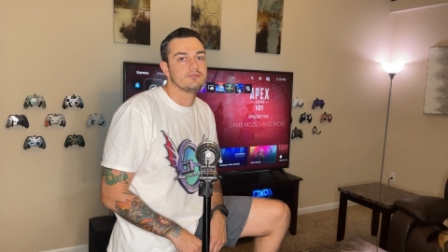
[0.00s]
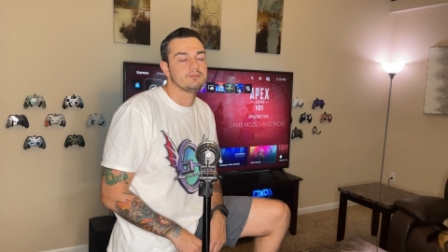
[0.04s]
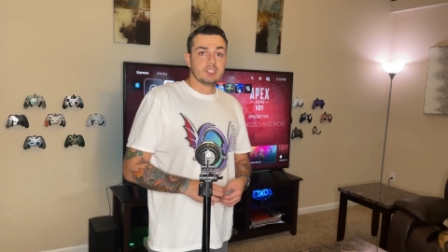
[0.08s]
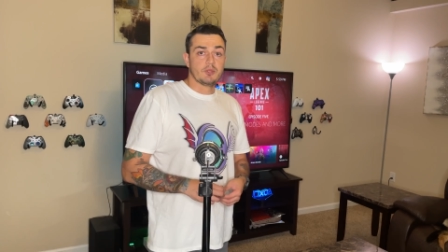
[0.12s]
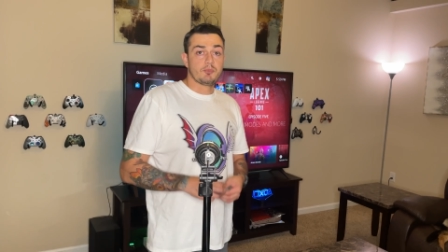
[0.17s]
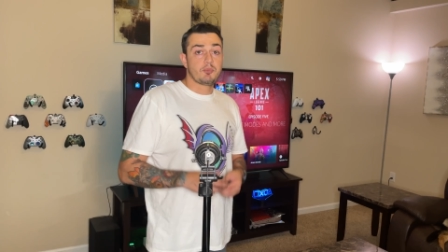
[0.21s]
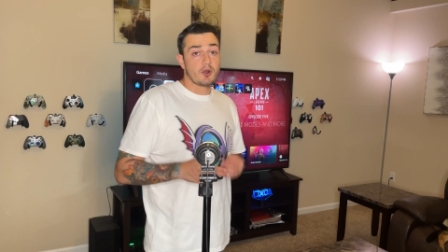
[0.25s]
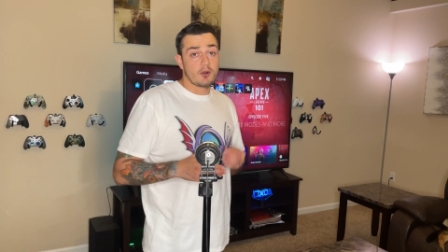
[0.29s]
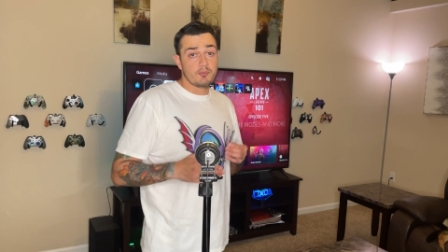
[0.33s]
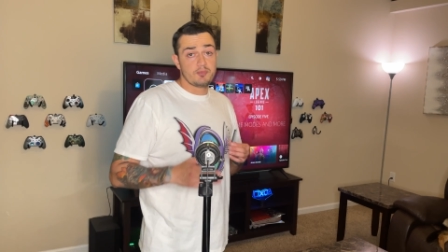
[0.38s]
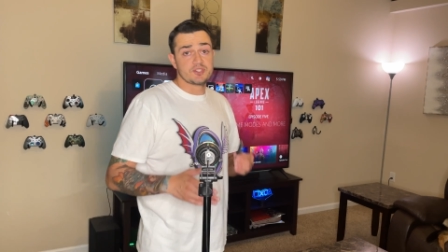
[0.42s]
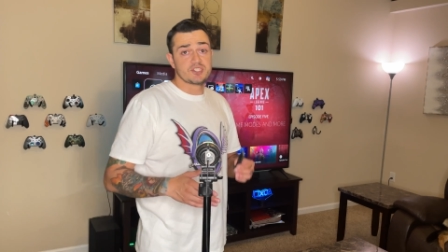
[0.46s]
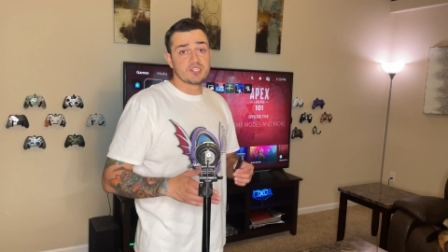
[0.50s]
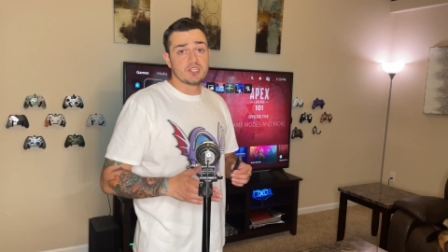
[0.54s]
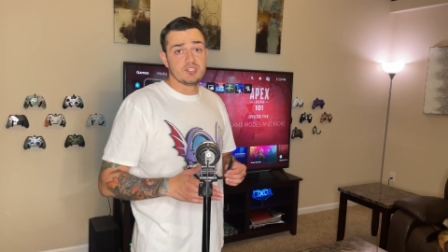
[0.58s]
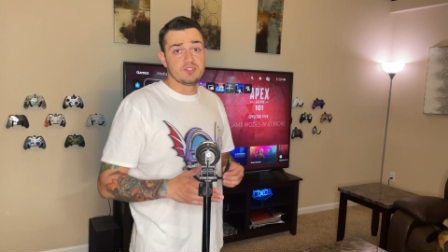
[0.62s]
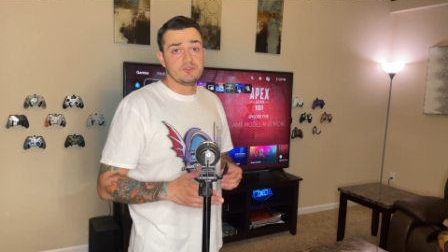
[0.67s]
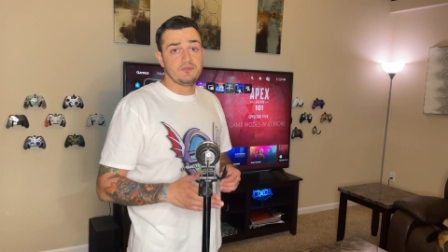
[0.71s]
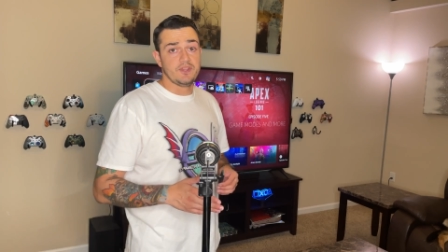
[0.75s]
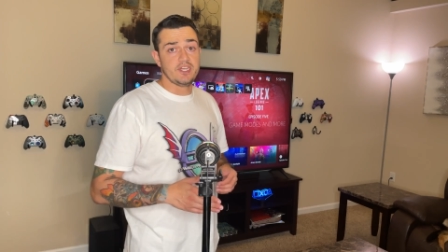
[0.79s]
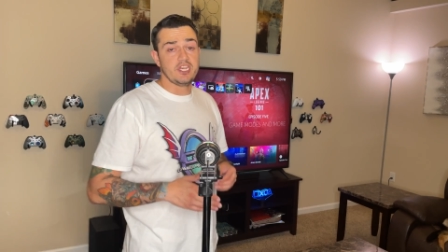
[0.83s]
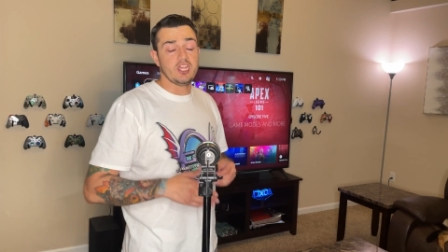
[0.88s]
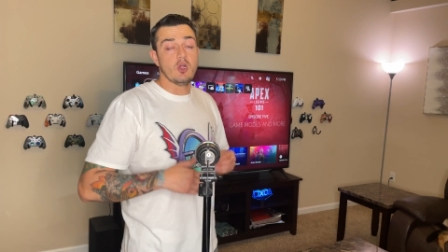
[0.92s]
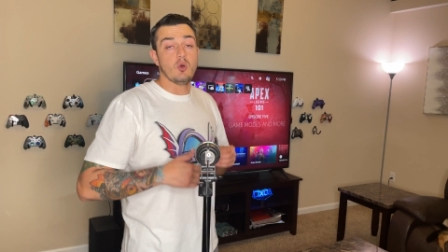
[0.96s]
The purpose of this
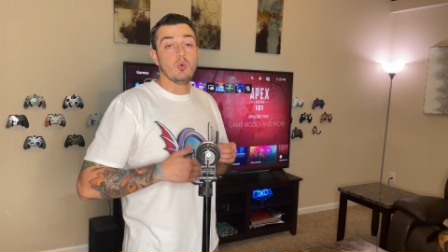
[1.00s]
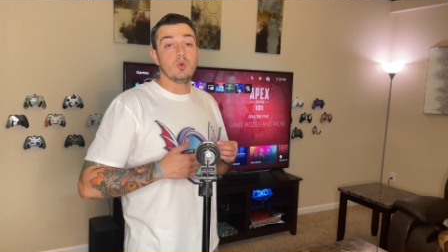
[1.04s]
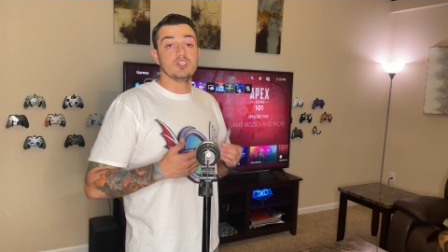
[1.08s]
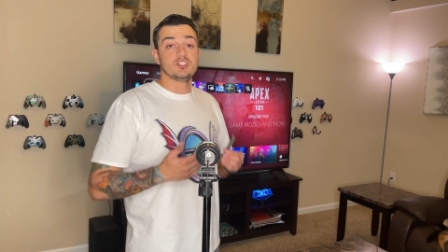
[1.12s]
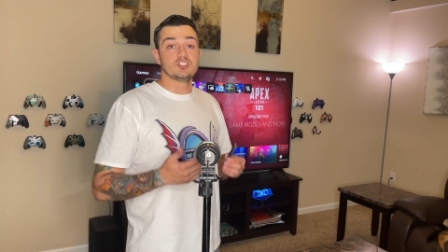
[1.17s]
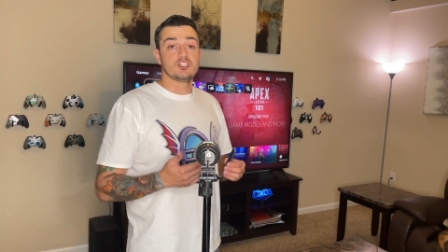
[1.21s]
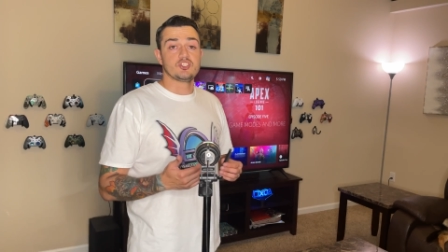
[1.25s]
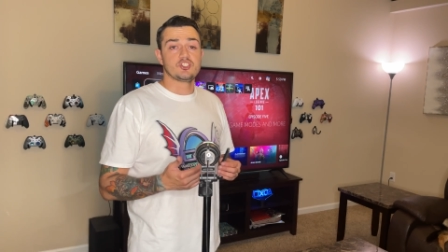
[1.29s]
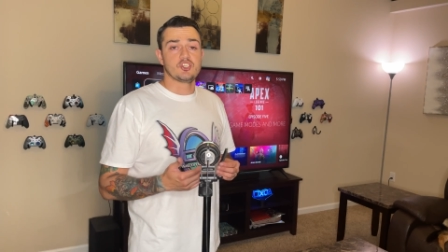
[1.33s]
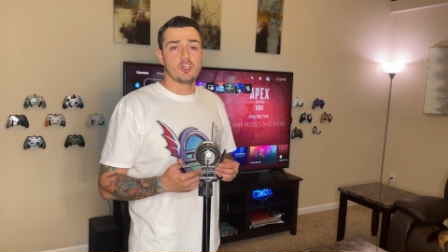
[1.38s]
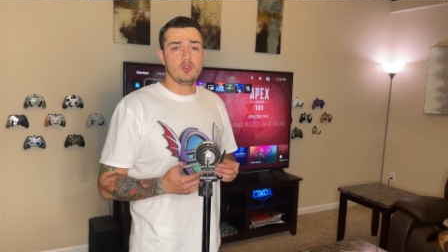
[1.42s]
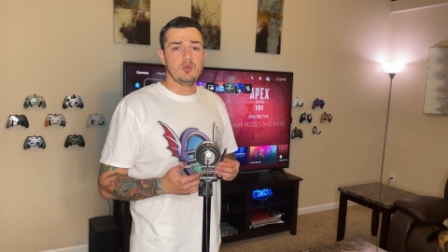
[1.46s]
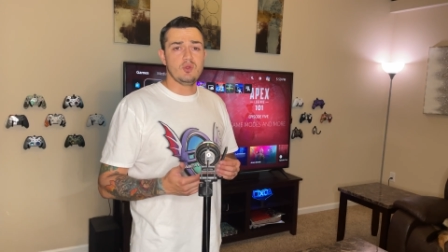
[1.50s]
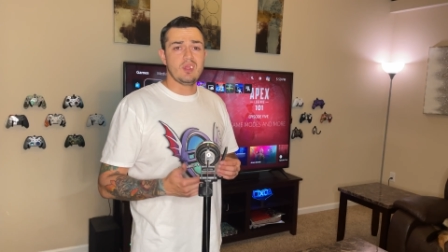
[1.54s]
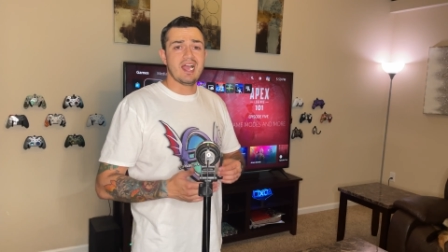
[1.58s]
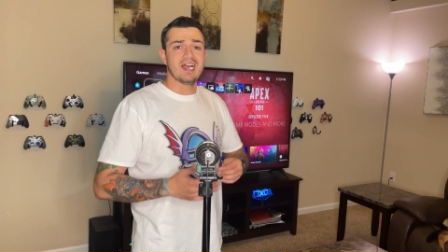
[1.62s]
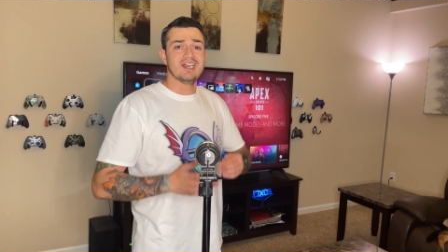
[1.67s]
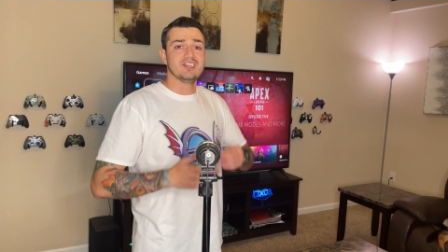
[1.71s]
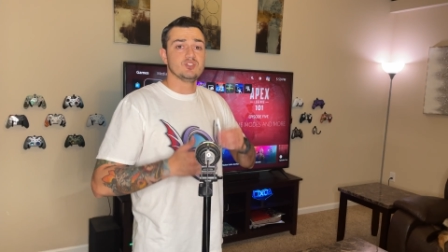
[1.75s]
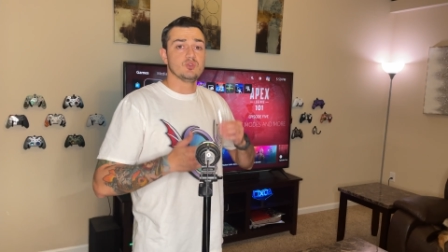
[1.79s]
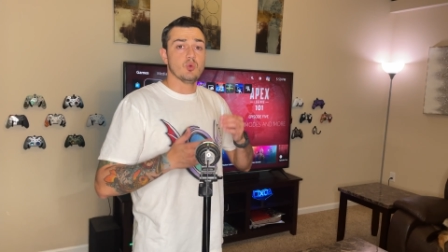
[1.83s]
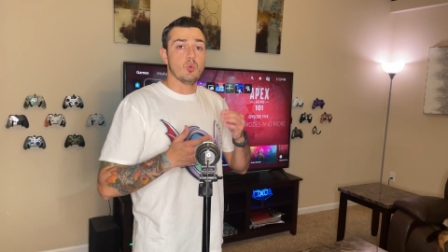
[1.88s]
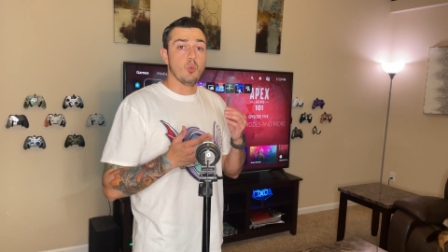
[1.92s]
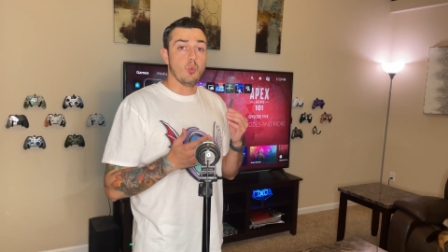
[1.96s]
video was to show you
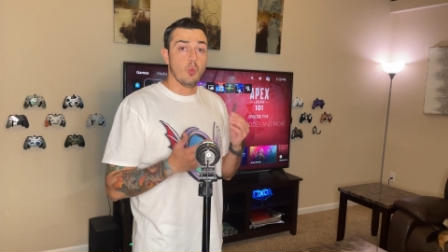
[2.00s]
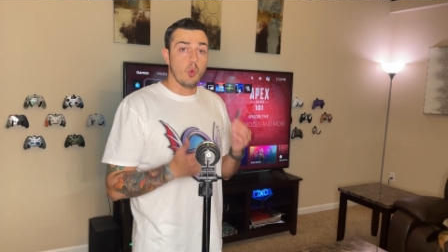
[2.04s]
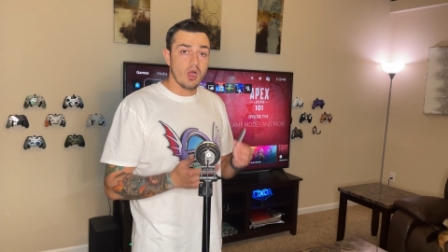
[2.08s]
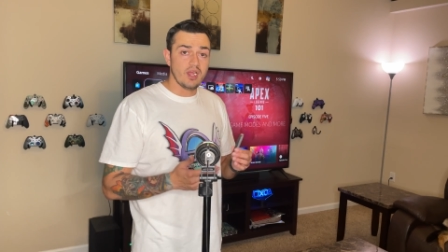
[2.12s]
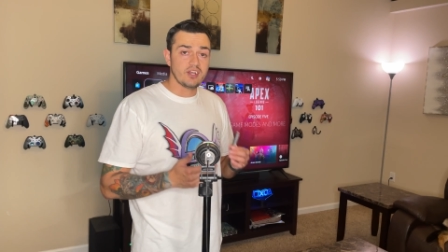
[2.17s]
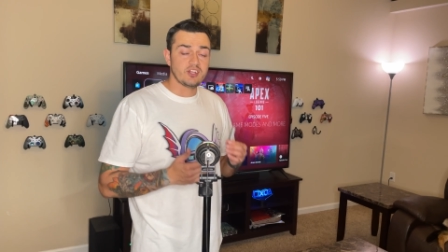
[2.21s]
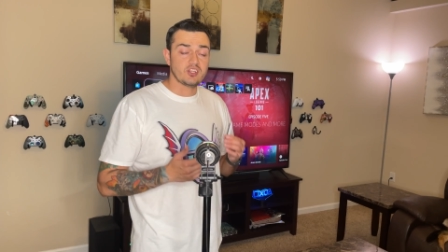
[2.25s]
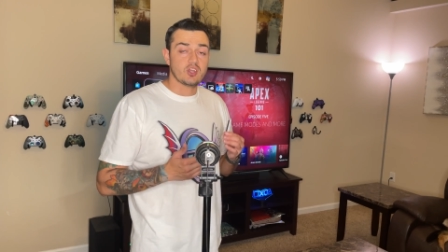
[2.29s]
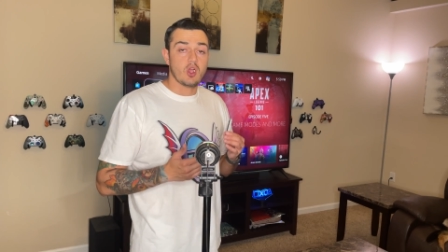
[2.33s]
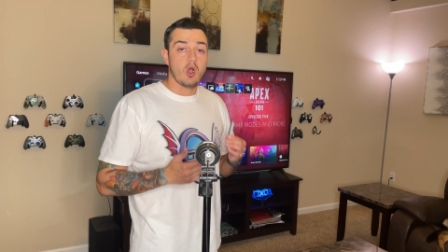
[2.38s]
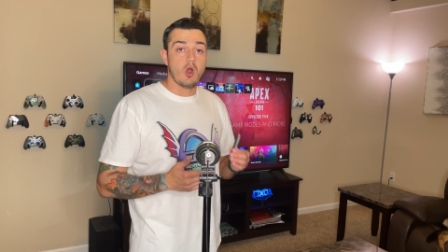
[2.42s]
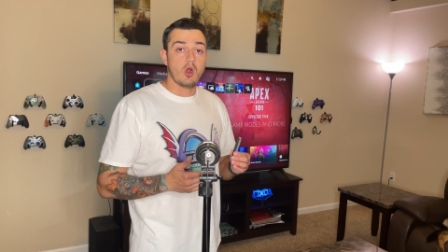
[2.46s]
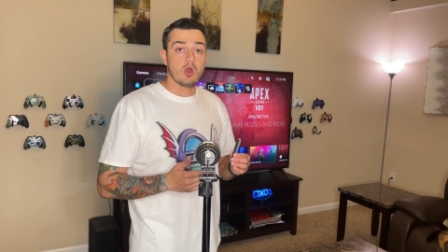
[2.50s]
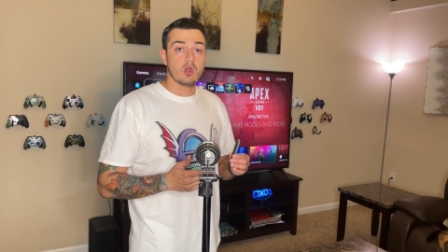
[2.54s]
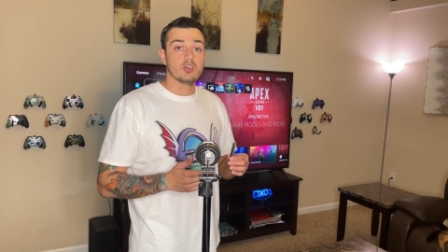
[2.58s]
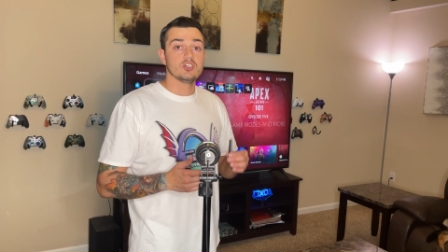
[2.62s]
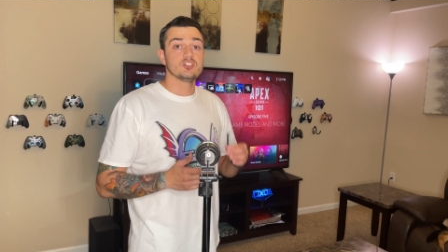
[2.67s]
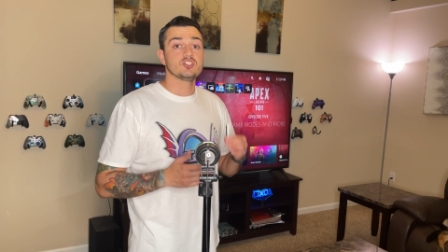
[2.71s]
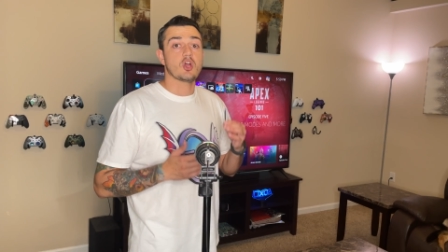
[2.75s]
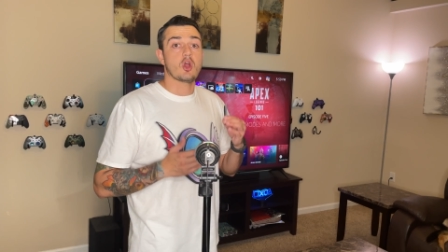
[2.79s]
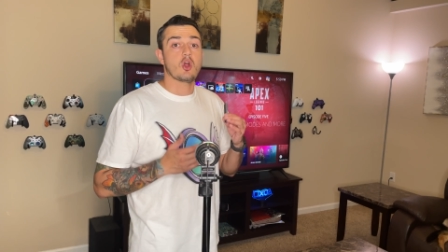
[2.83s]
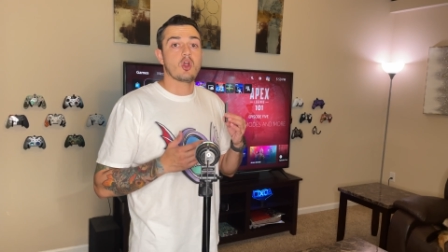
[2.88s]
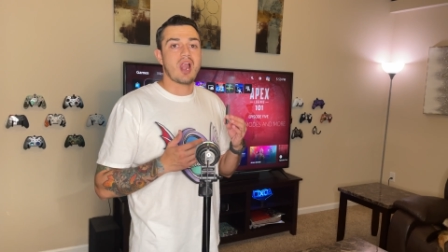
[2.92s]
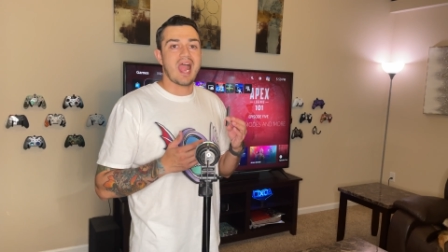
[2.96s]
guys what
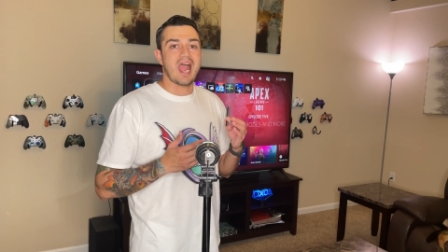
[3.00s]
cards are